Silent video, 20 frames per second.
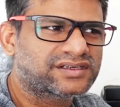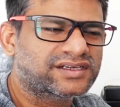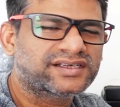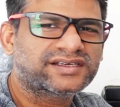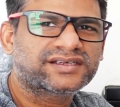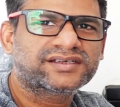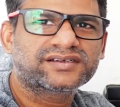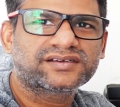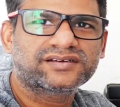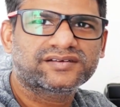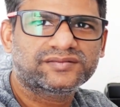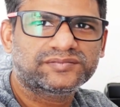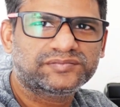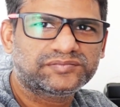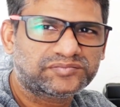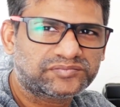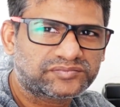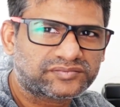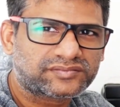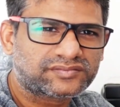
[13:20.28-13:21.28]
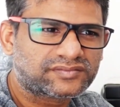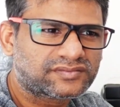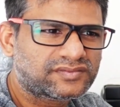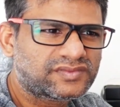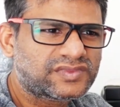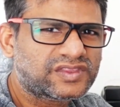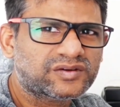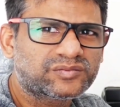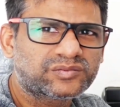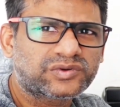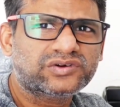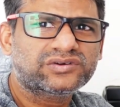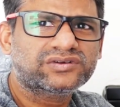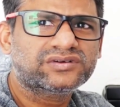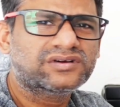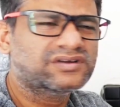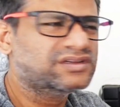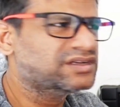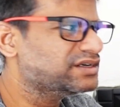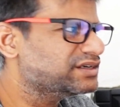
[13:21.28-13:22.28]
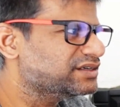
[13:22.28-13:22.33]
layer protocol,